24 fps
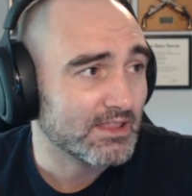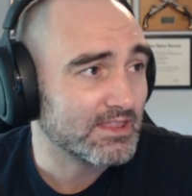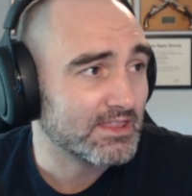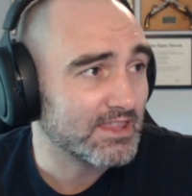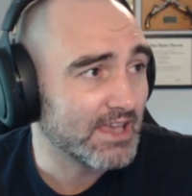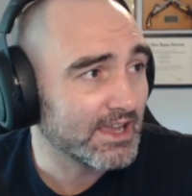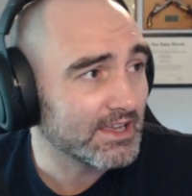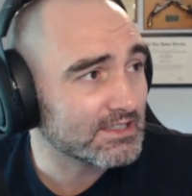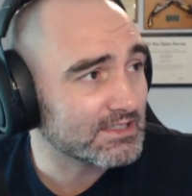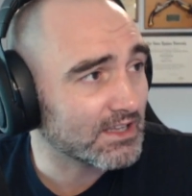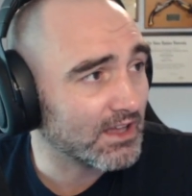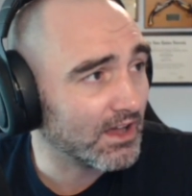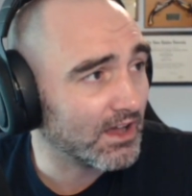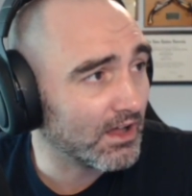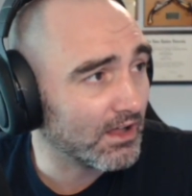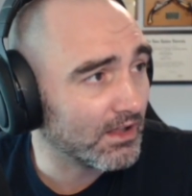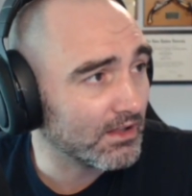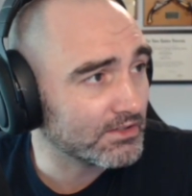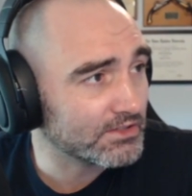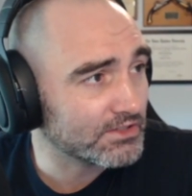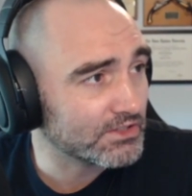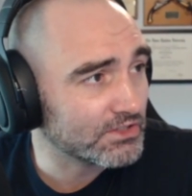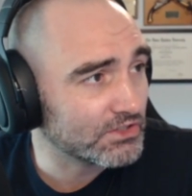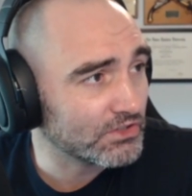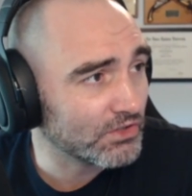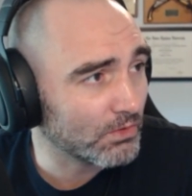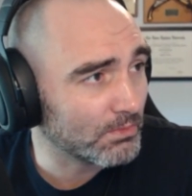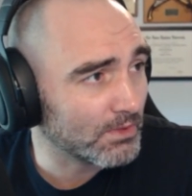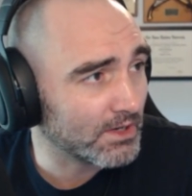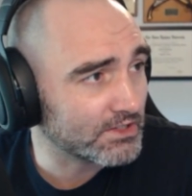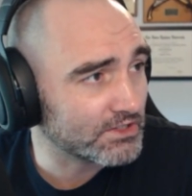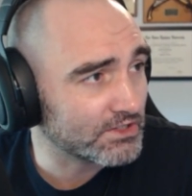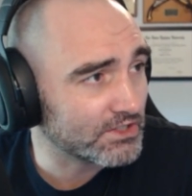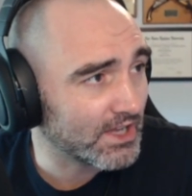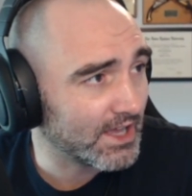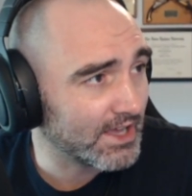Thanks so
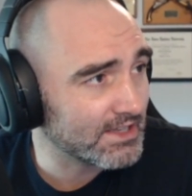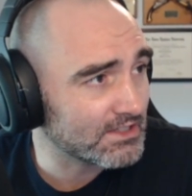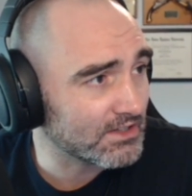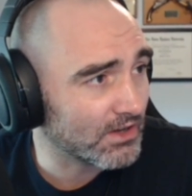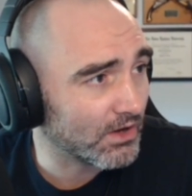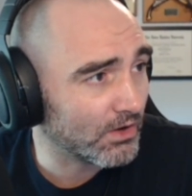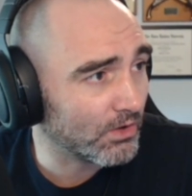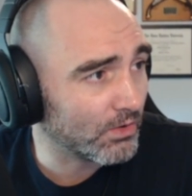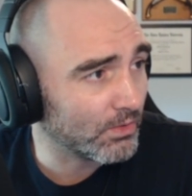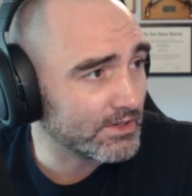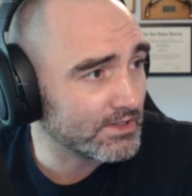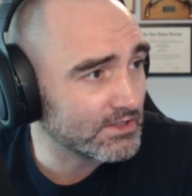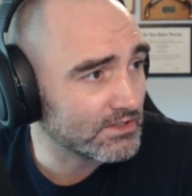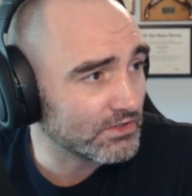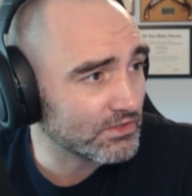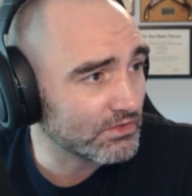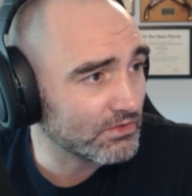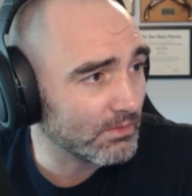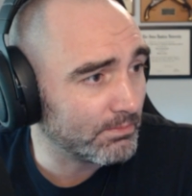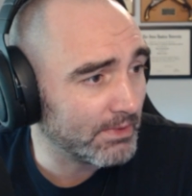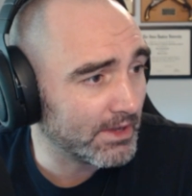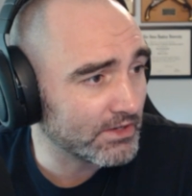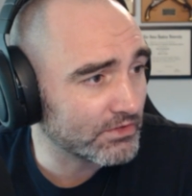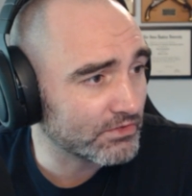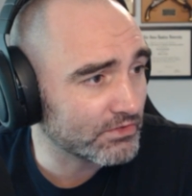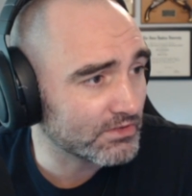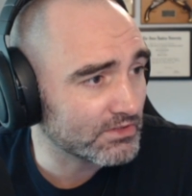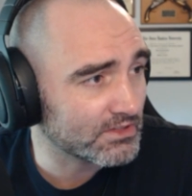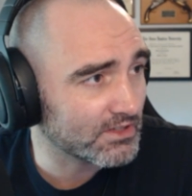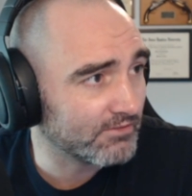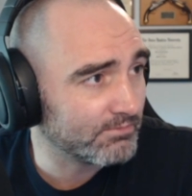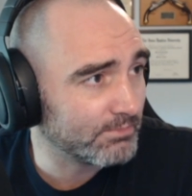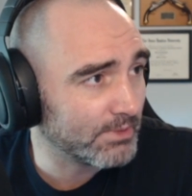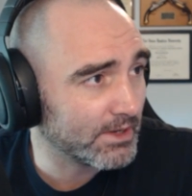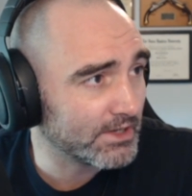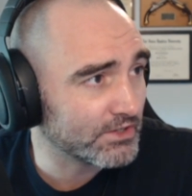much, as always, to the patrons
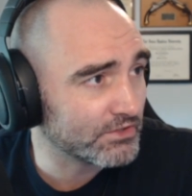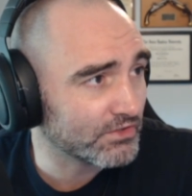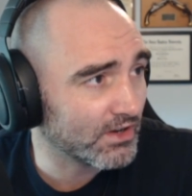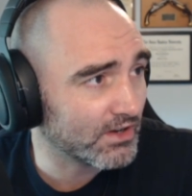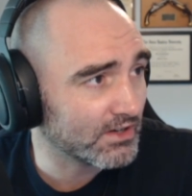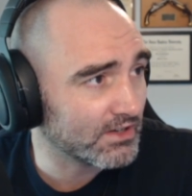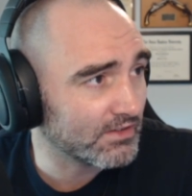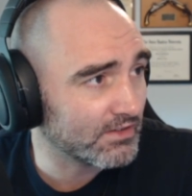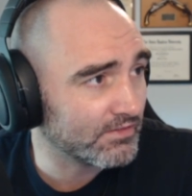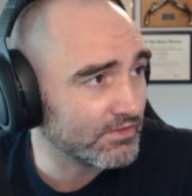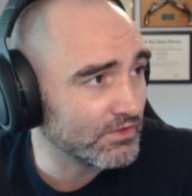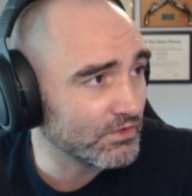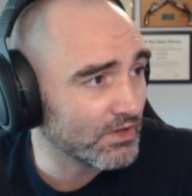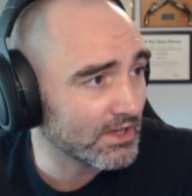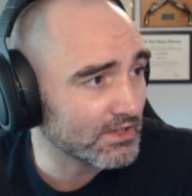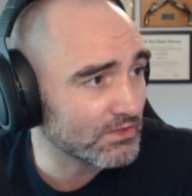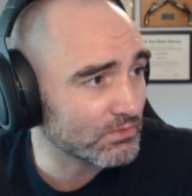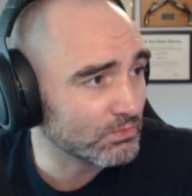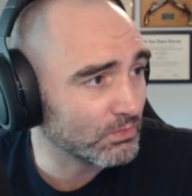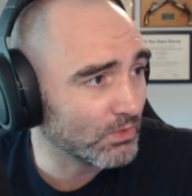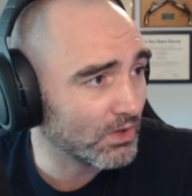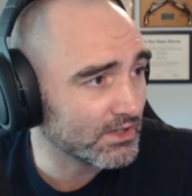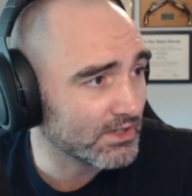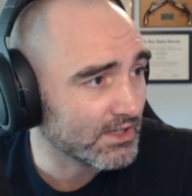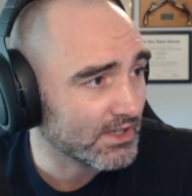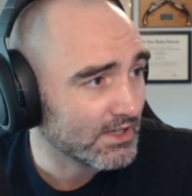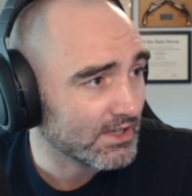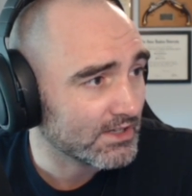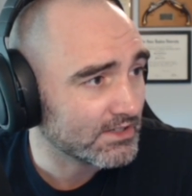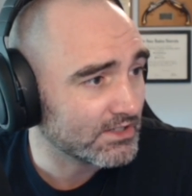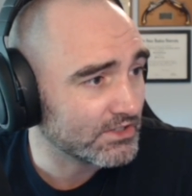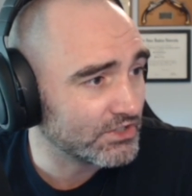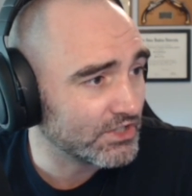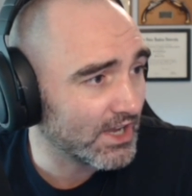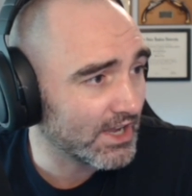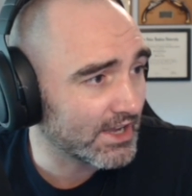of Patreon. If you guys want
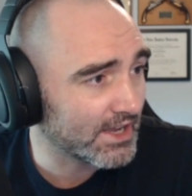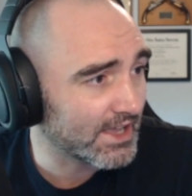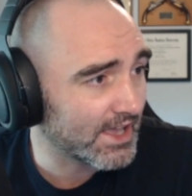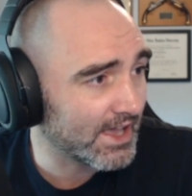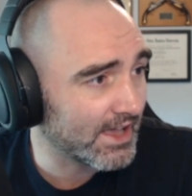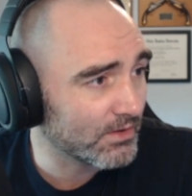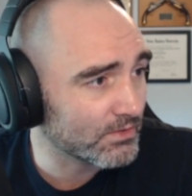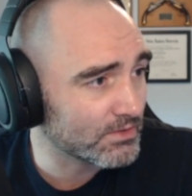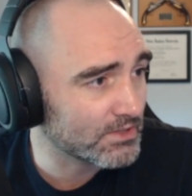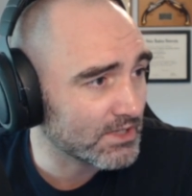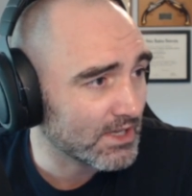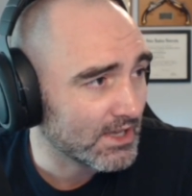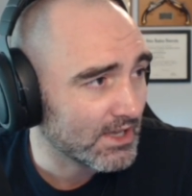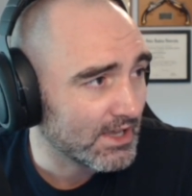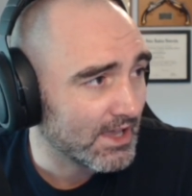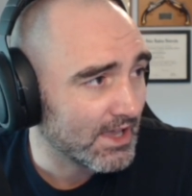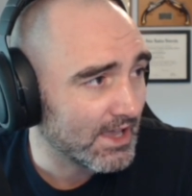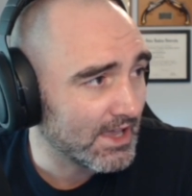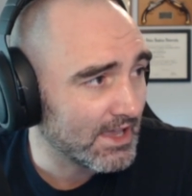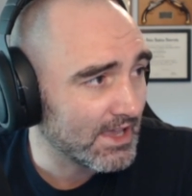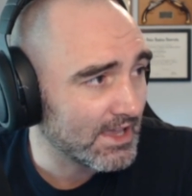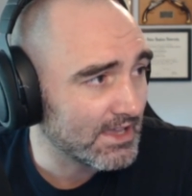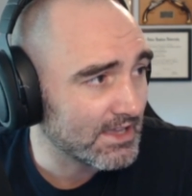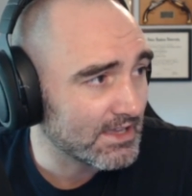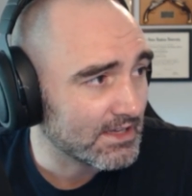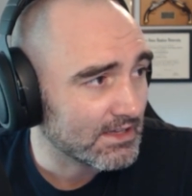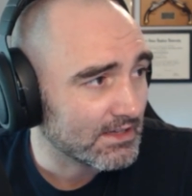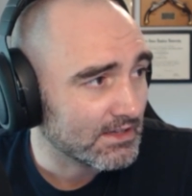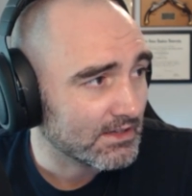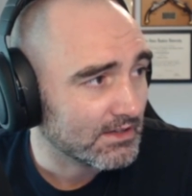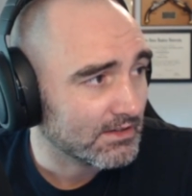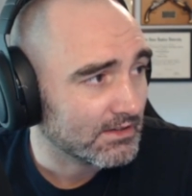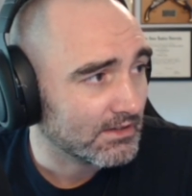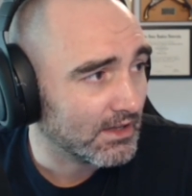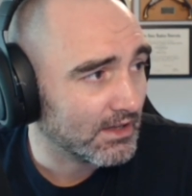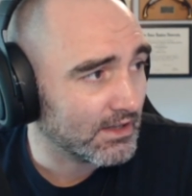to check out
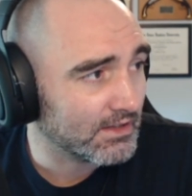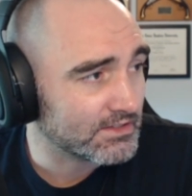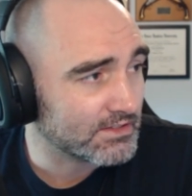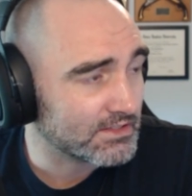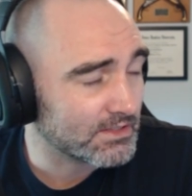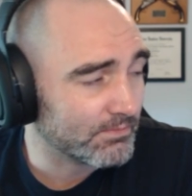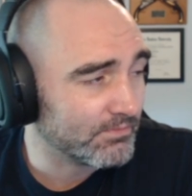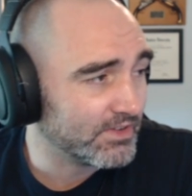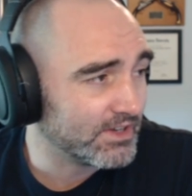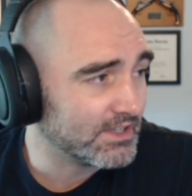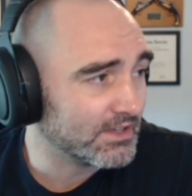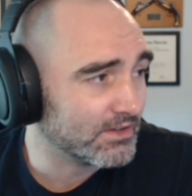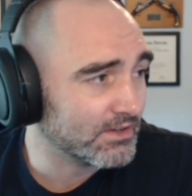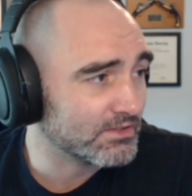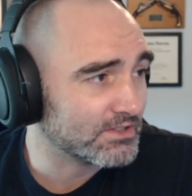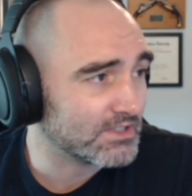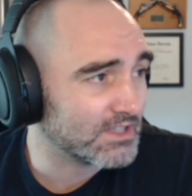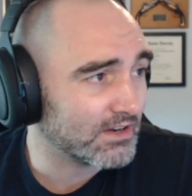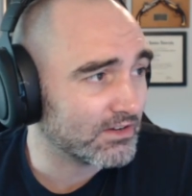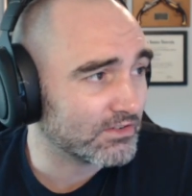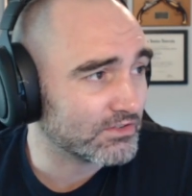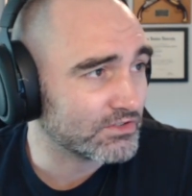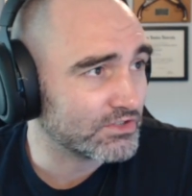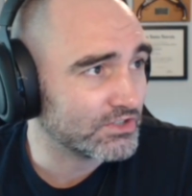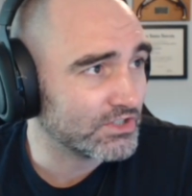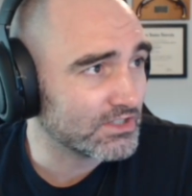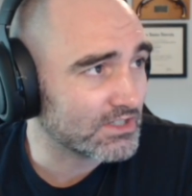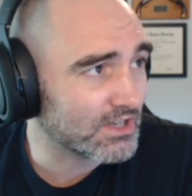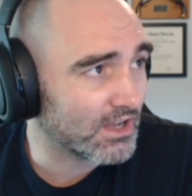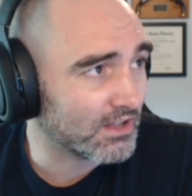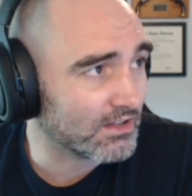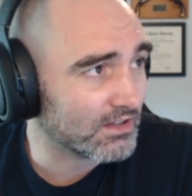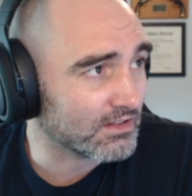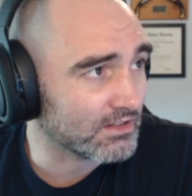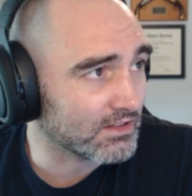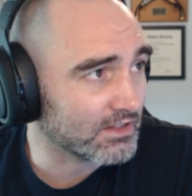some videos that are just
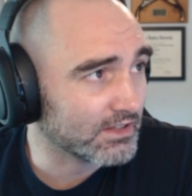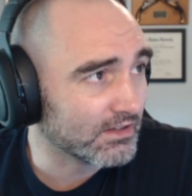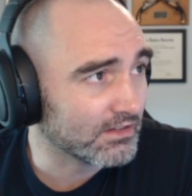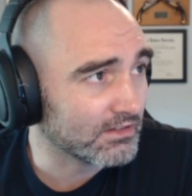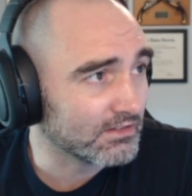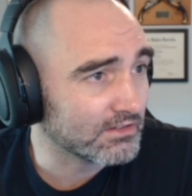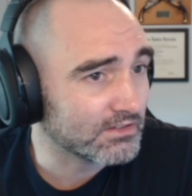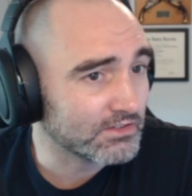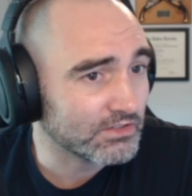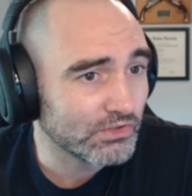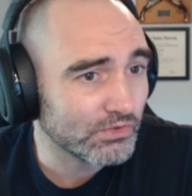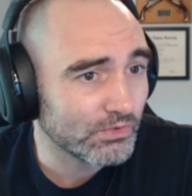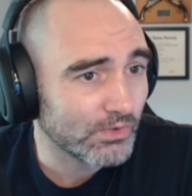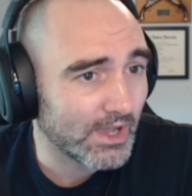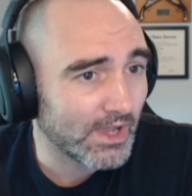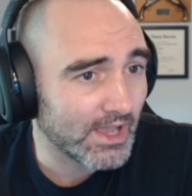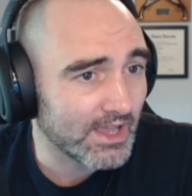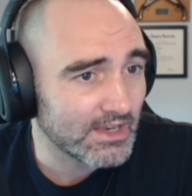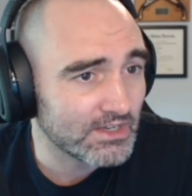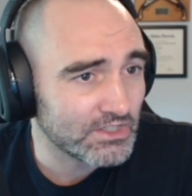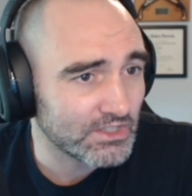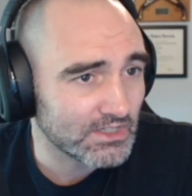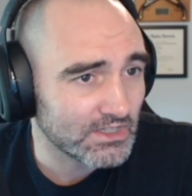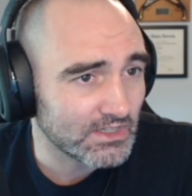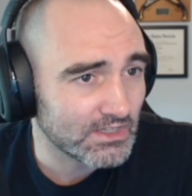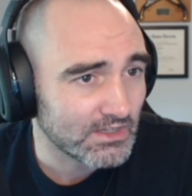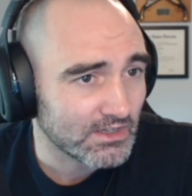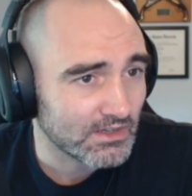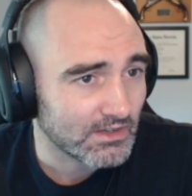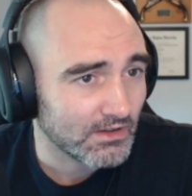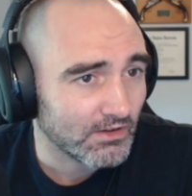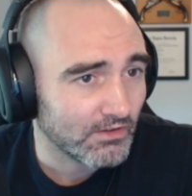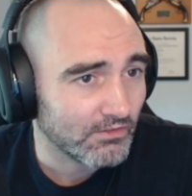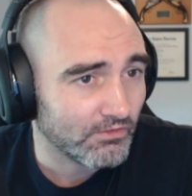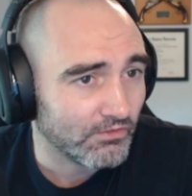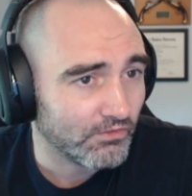a little too edgy
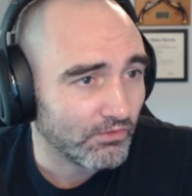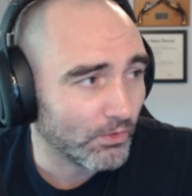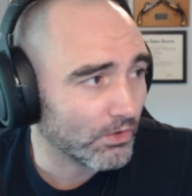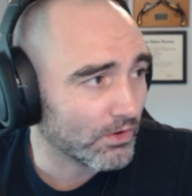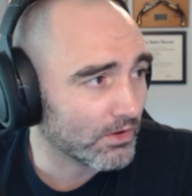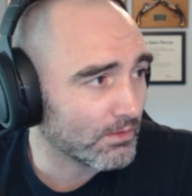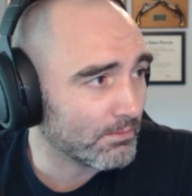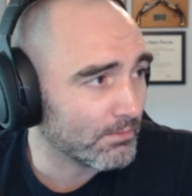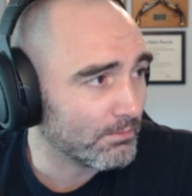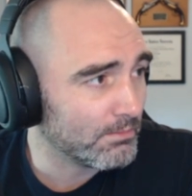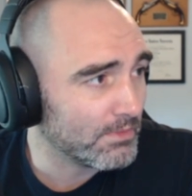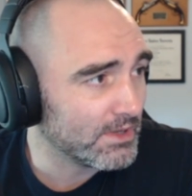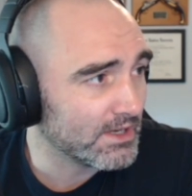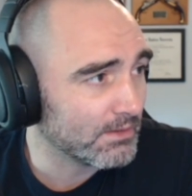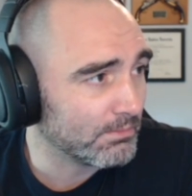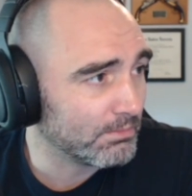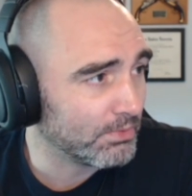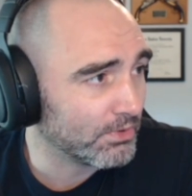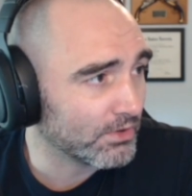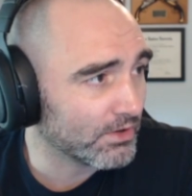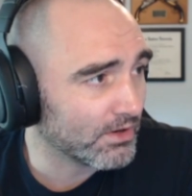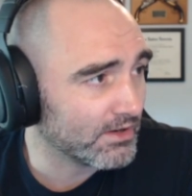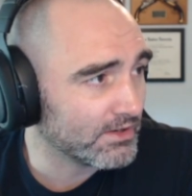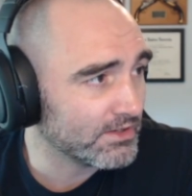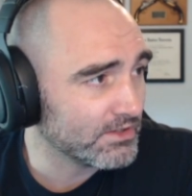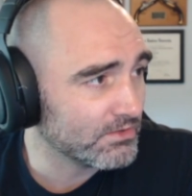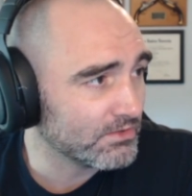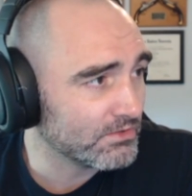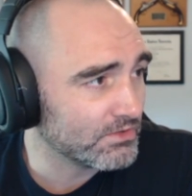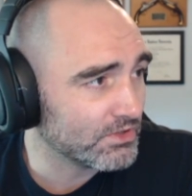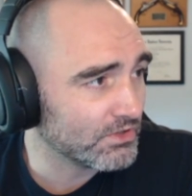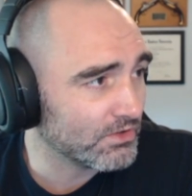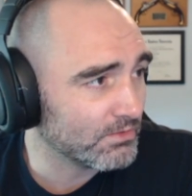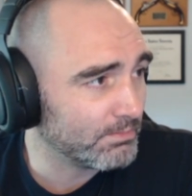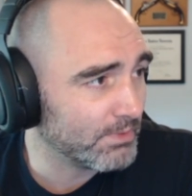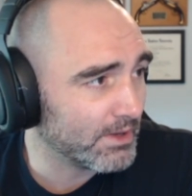for me to put on YouTube,